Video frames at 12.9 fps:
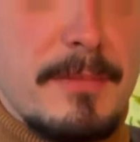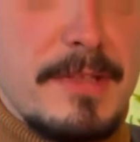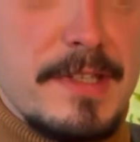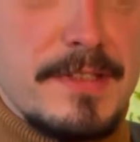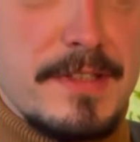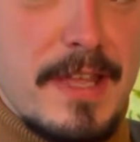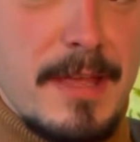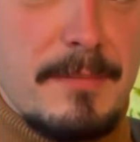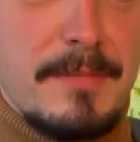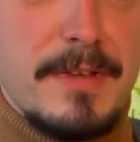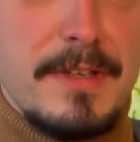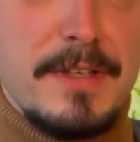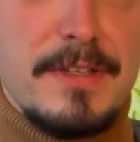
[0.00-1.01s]
but this time
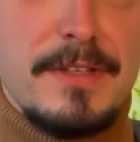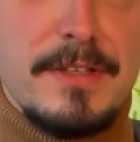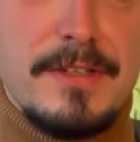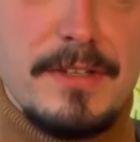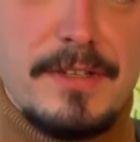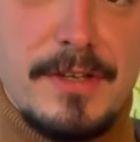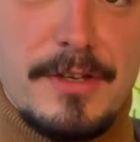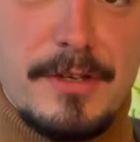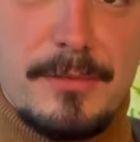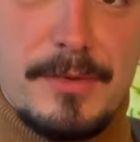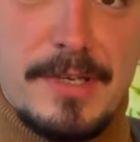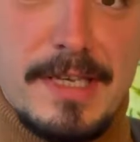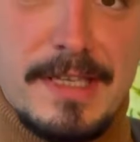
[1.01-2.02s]
you're going to
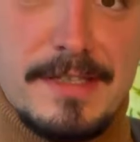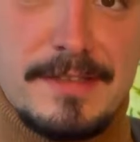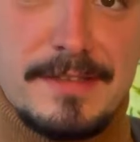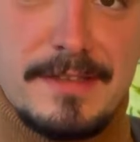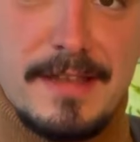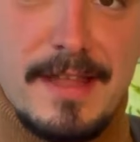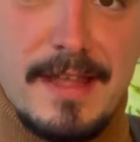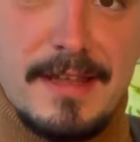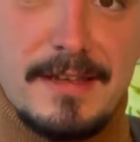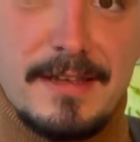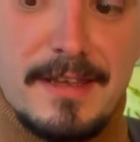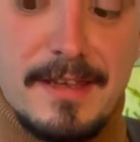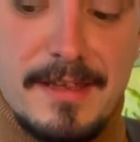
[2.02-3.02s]
release that
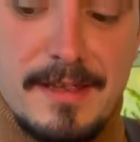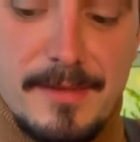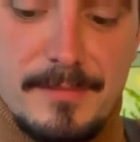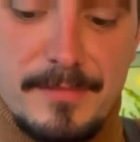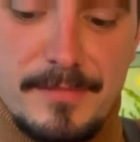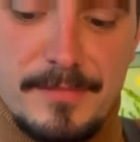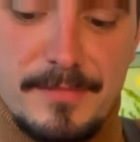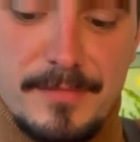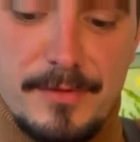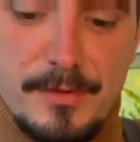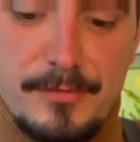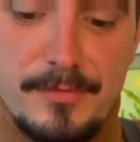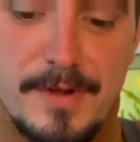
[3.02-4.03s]

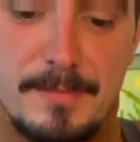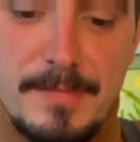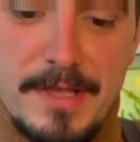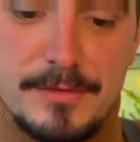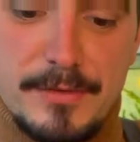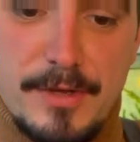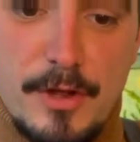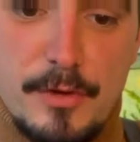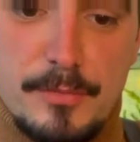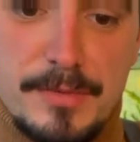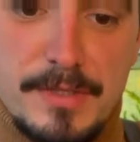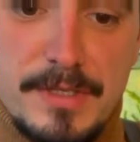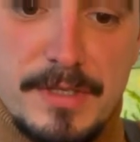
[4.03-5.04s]
3rd fret back to an open,